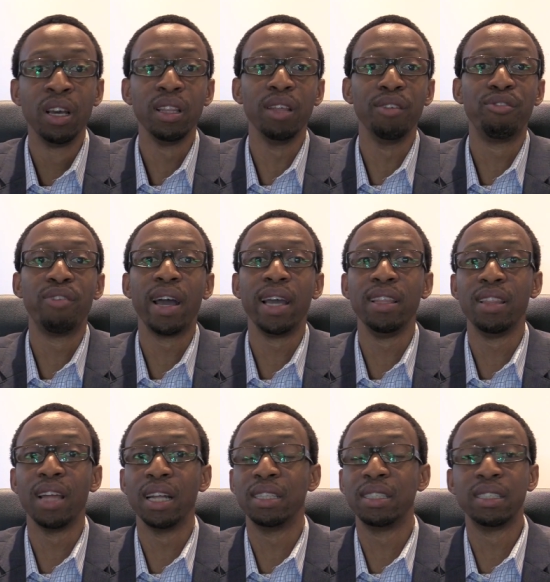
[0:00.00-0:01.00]
They
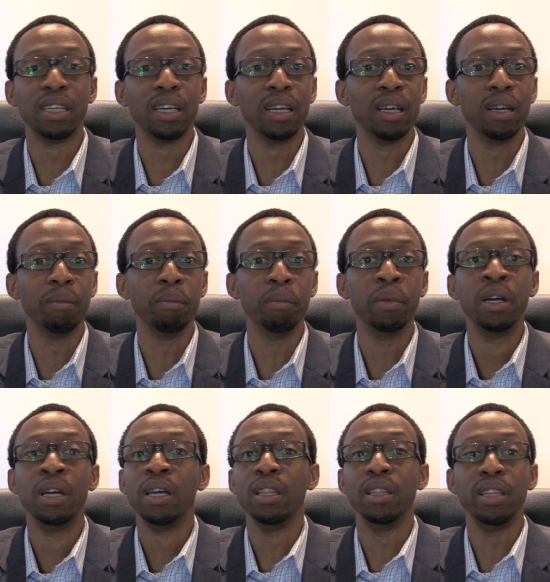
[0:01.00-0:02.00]
find that um,
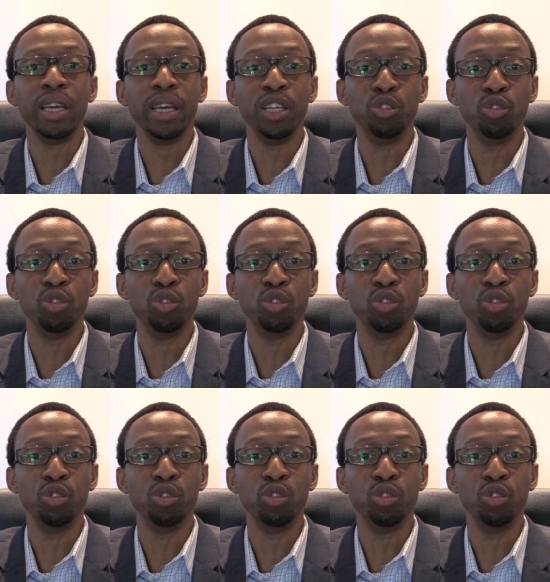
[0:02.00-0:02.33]
they